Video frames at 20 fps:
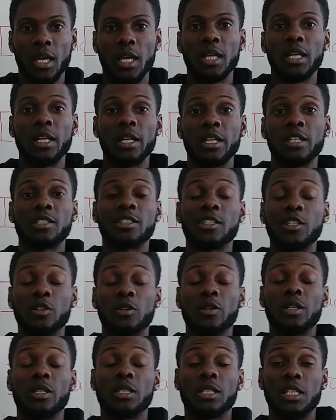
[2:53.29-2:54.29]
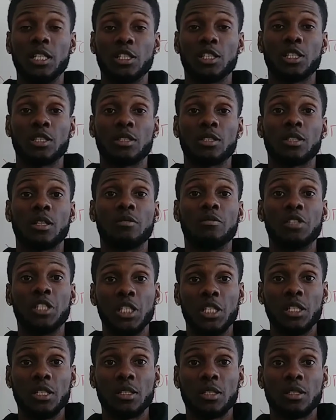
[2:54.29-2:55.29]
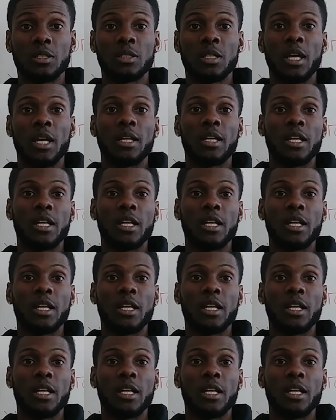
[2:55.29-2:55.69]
And in the Secret Teachings of Jesus,